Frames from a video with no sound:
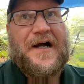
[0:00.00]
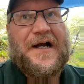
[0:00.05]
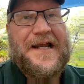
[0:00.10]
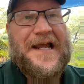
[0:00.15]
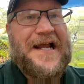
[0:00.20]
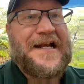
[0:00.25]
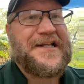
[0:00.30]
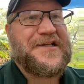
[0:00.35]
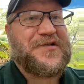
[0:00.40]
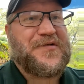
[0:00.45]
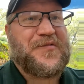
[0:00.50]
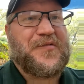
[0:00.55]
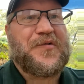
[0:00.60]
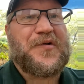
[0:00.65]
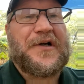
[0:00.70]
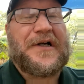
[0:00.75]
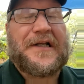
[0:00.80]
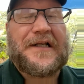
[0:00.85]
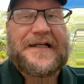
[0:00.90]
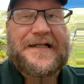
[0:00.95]
Again, it's a
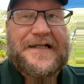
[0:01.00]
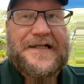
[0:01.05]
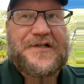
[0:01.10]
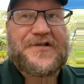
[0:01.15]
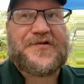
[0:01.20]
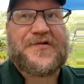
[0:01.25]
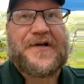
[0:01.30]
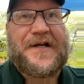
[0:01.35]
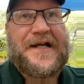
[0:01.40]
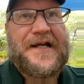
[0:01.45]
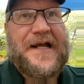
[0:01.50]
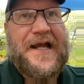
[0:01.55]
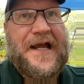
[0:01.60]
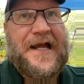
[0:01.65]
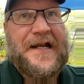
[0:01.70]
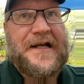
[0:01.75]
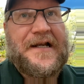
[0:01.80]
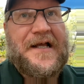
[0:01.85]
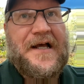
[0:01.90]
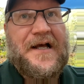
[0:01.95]
really neat tree,
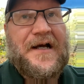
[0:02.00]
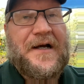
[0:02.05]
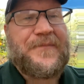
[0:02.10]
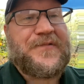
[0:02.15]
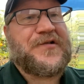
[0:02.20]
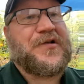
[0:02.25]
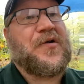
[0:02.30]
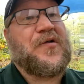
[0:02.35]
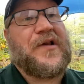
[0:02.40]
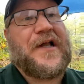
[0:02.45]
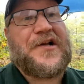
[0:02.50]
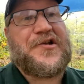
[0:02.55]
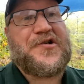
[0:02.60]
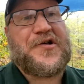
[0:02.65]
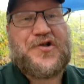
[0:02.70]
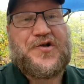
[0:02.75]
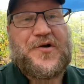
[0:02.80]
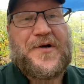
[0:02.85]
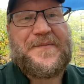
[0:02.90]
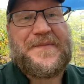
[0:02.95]
and I'm so glad
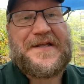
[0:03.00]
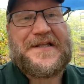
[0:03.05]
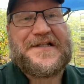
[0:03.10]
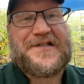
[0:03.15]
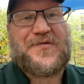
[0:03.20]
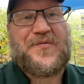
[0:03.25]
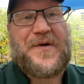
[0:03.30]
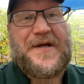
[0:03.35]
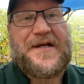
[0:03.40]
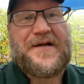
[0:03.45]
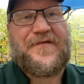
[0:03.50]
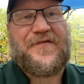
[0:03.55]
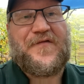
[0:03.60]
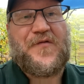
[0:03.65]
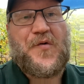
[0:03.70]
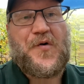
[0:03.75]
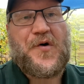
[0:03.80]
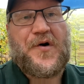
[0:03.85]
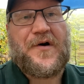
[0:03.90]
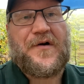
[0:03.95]
you've joined me this week
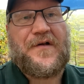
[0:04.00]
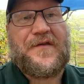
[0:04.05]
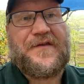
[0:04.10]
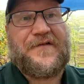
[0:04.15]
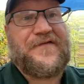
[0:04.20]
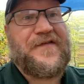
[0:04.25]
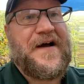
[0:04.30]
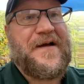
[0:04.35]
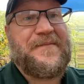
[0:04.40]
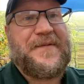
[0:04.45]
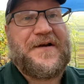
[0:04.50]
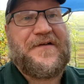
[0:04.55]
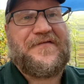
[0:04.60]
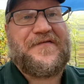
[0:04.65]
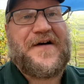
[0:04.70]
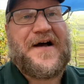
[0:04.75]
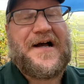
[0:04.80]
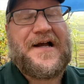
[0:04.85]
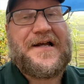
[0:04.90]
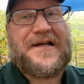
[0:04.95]
for the five minute
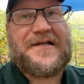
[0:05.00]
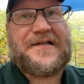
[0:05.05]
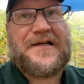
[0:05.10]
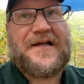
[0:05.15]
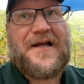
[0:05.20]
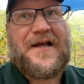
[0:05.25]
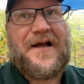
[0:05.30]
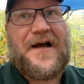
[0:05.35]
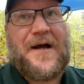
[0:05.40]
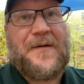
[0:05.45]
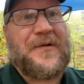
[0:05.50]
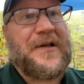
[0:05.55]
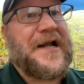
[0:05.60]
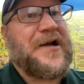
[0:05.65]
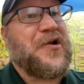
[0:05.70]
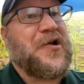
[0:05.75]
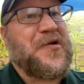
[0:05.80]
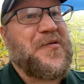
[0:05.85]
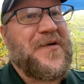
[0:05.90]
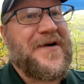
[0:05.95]
find. I'm
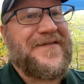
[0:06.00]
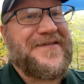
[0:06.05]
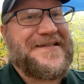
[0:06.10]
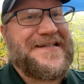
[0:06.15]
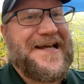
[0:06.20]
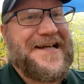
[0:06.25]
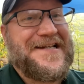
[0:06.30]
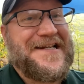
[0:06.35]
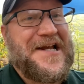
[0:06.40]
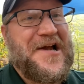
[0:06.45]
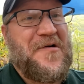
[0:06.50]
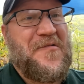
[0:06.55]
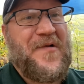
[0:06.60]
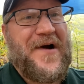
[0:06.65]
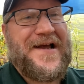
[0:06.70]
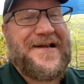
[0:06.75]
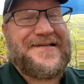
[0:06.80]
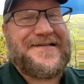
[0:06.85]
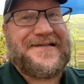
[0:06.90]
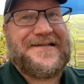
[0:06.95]
glad only one of us had to get
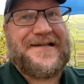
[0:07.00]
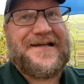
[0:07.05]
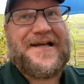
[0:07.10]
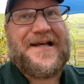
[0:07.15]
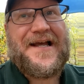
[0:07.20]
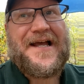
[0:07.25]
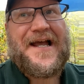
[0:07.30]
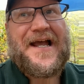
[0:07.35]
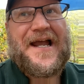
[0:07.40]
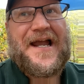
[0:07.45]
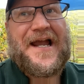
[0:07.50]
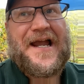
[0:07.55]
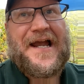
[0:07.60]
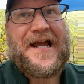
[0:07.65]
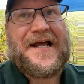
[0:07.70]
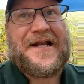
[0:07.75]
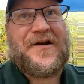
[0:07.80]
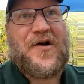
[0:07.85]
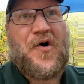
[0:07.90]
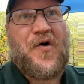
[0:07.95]
wet,
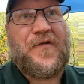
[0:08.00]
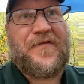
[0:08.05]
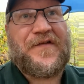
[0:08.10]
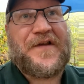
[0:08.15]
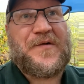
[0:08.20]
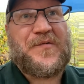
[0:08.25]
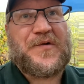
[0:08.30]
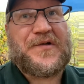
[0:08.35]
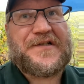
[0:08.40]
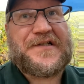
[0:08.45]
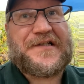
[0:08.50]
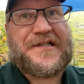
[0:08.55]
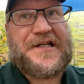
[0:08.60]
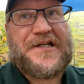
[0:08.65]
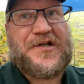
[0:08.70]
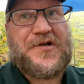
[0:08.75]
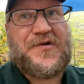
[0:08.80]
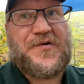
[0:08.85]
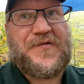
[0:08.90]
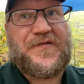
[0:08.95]
and hopefully, we'll
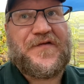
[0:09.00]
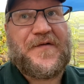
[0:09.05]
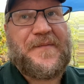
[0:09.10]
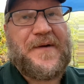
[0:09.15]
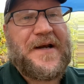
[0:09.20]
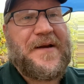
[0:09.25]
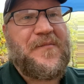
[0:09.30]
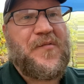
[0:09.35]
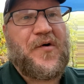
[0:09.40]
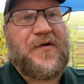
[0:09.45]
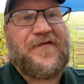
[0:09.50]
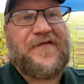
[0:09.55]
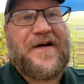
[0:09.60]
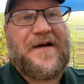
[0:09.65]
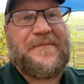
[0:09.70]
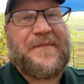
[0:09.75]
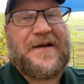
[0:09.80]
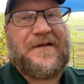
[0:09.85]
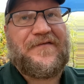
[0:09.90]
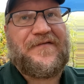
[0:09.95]
see you for many more
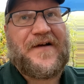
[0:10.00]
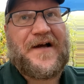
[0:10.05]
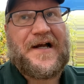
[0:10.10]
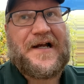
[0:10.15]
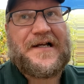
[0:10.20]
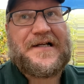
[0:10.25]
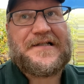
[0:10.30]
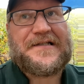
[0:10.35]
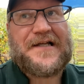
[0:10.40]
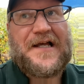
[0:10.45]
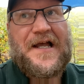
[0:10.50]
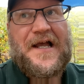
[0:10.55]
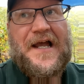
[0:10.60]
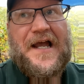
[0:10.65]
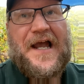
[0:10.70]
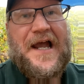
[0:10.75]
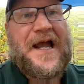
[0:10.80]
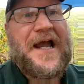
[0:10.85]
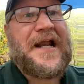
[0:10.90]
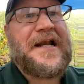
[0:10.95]
five minute finds
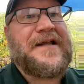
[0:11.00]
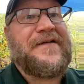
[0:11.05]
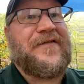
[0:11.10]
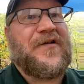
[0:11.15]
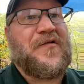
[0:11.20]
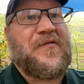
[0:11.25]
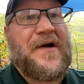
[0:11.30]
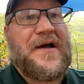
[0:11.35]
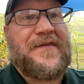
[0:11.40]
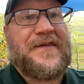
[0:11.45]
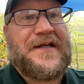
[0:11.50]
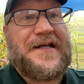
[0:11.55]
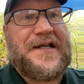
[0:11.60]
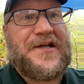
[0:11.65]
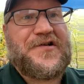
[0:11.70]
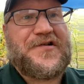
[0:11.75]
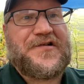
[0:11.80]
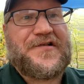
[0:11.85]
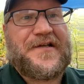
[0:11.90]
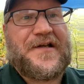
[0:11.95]
and even around the
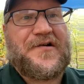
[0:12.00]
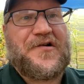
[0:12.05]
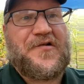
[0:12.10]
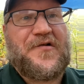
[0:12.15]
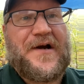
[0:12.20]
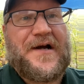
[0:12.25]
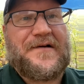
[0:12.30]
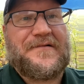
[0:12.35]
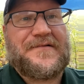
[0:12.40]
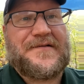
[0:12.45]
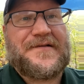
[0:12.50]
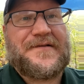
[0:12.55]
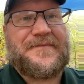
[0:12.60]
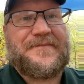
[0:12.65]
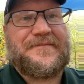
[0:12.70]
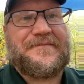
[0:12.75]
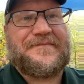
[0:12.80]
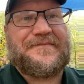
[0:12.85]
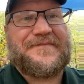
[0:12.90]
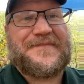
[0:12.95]
Nature Center grounds.
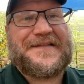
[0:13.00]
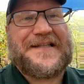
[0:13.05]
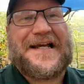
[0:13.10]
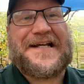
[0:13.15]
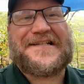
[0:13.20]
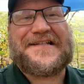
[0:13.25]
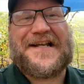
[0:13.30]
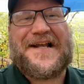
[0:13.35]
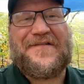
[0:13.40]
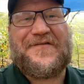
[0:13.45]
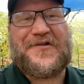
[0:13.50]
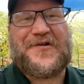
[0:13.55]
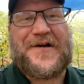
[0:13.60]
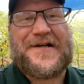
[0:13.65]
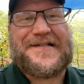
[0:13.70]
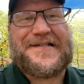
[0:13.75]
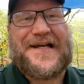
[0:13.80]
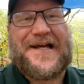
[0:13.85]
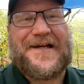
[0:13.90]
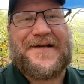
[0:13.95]
Thanks, and have a
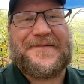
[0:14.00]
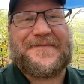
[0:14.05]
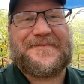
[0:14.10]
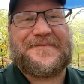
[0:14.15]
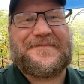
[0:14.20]
great day.